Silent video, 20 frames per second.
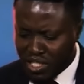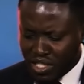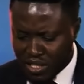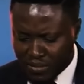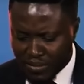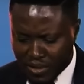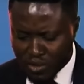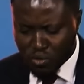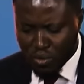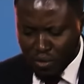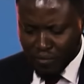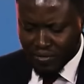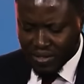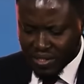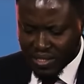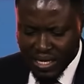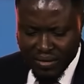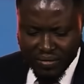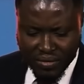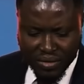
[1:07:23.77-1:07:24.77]
chapter 12, verse
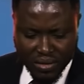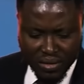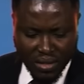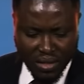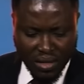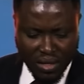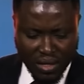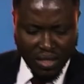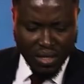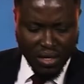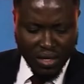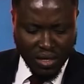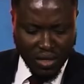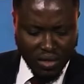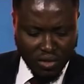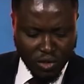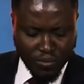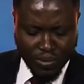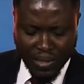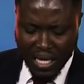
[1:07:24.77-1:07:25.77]
7. The
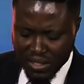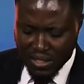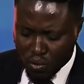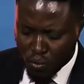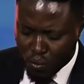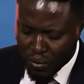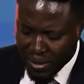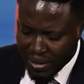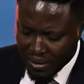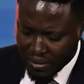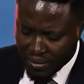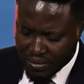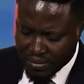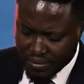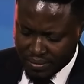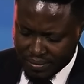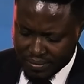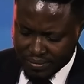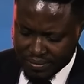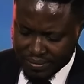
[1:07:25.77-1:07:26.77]
Holy Spirit has a will.
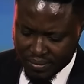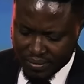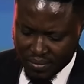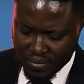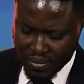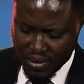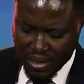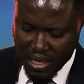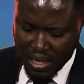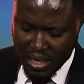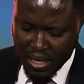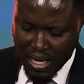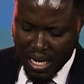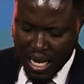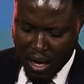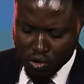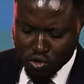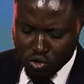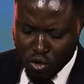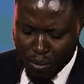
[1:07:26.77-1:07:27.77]

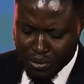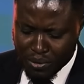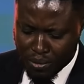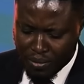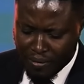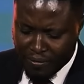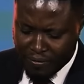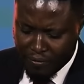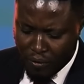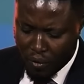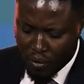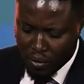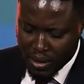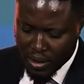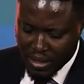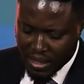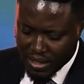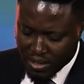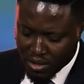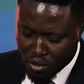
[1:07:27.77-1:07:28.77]
I'll stop in number four.
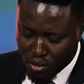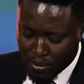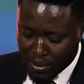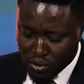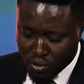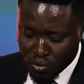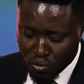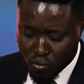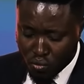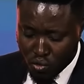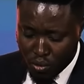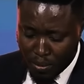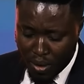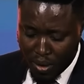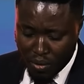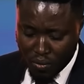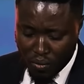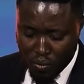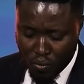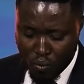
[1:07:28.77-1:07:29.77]
That's number two. Number
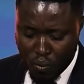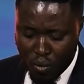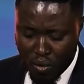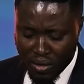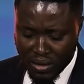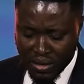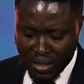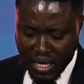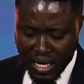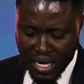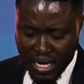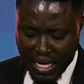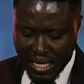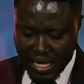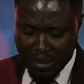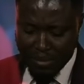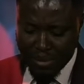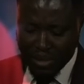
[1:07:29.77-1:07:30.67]
one can be,